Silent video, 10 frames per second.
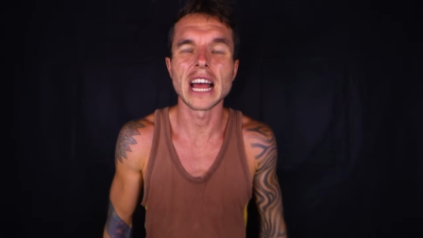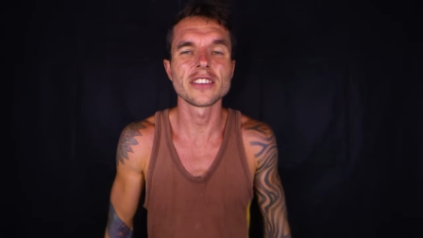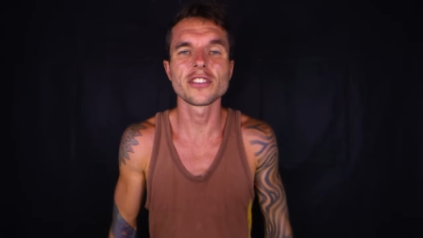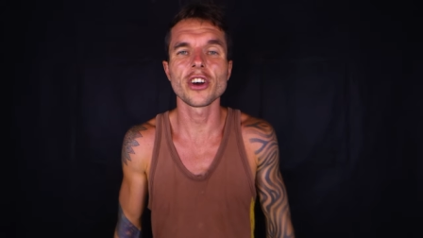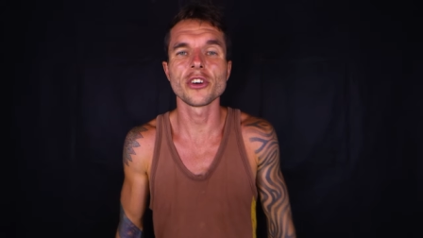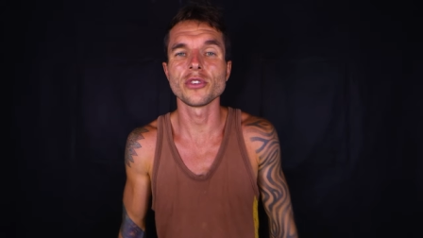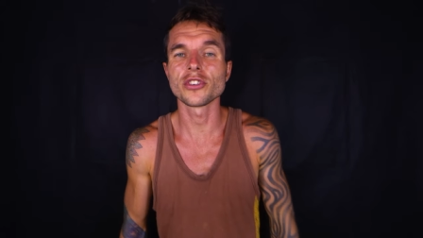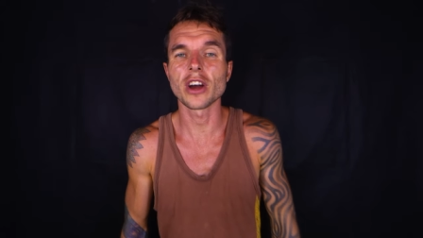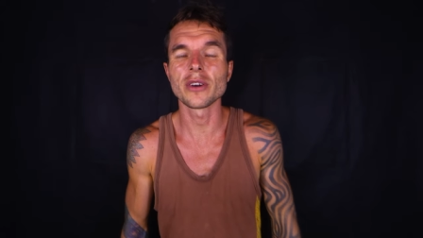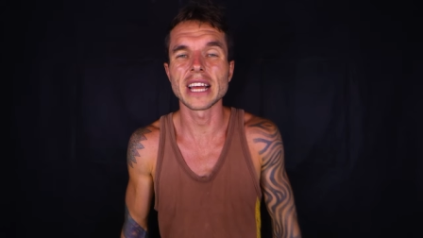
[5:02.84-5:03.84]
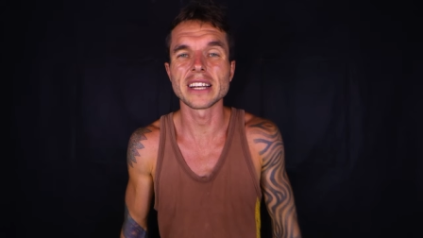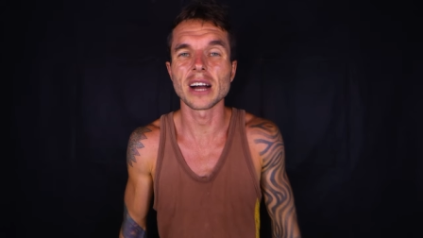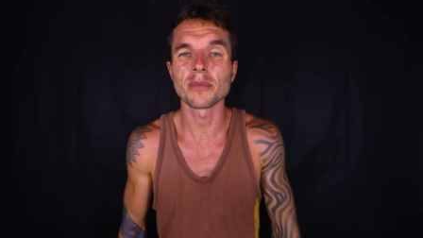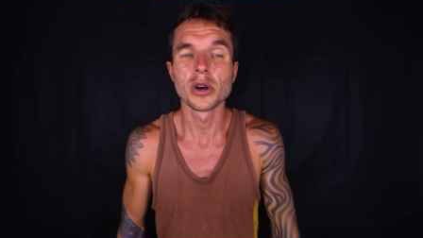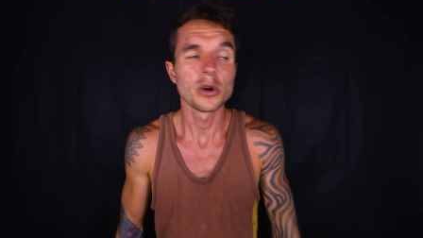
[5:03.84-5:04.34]
And so you don't end
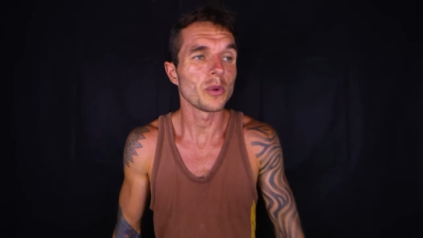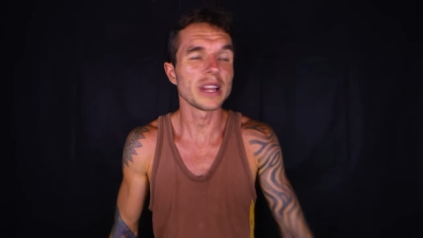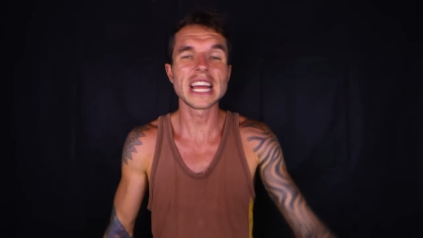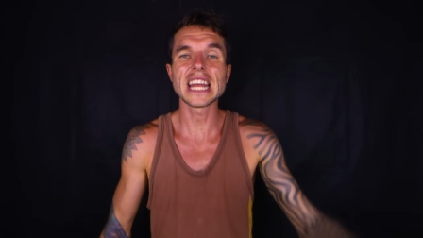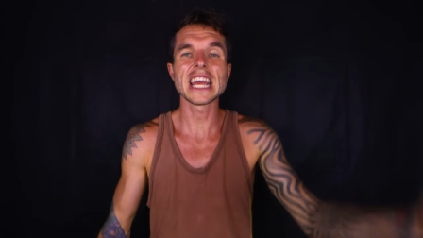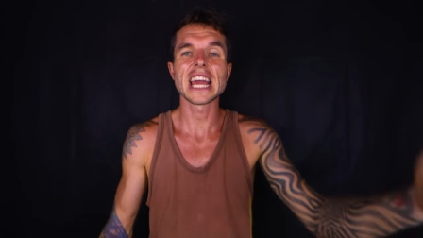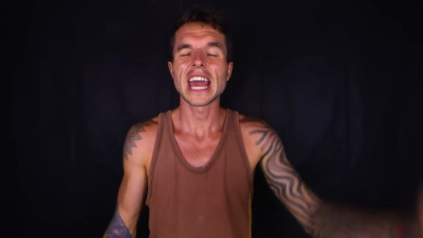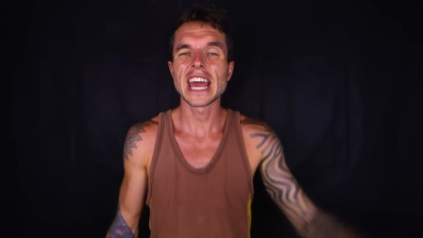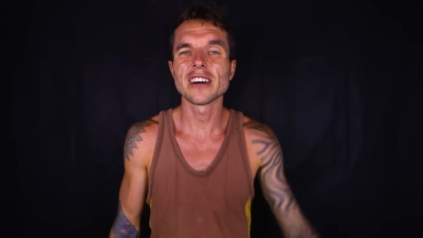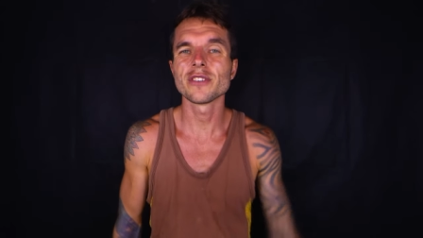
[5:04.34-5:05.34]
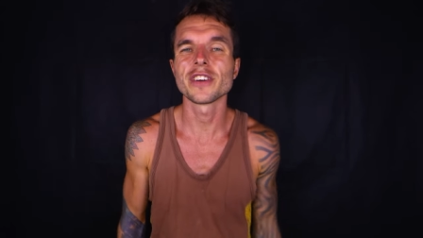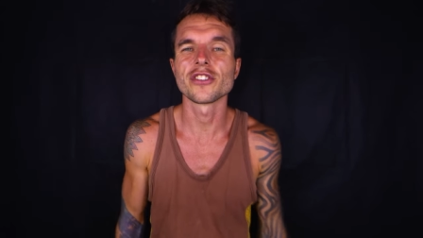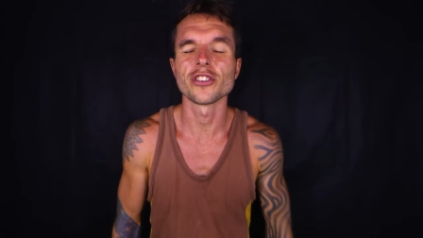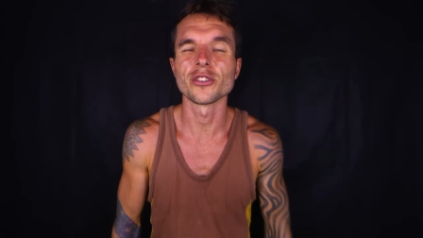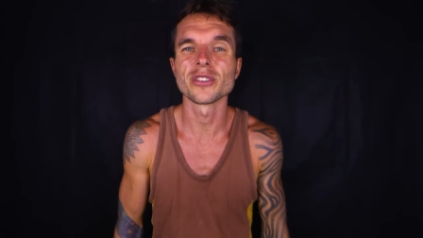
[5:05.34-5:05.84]
up with any health
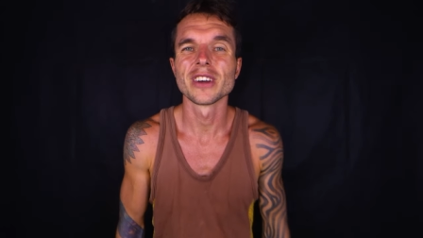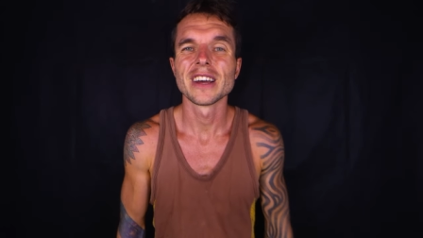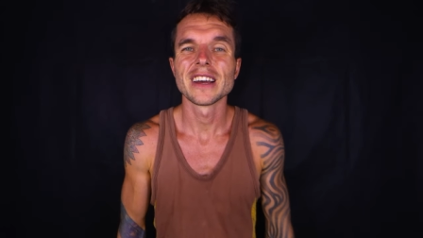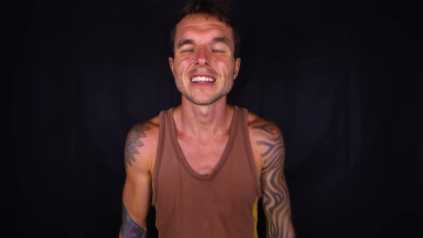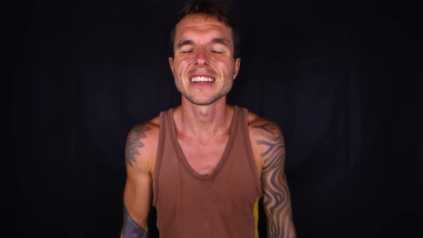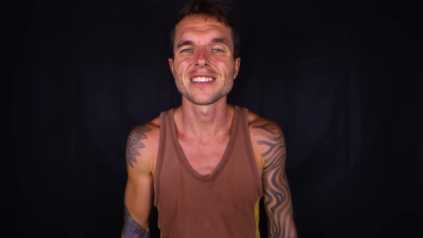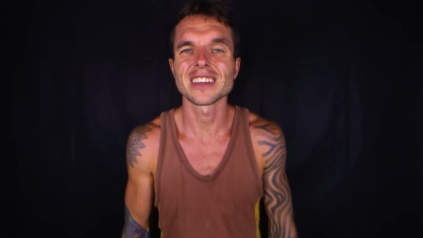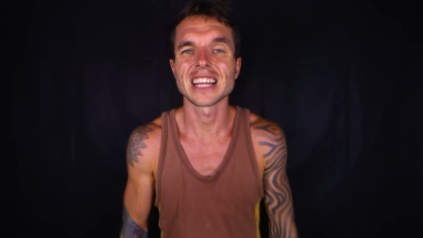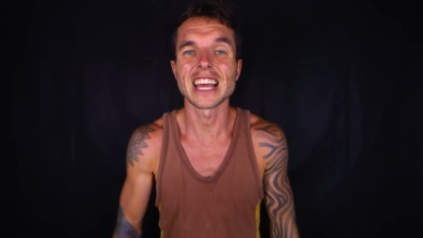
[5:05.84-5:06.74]
issues holistically.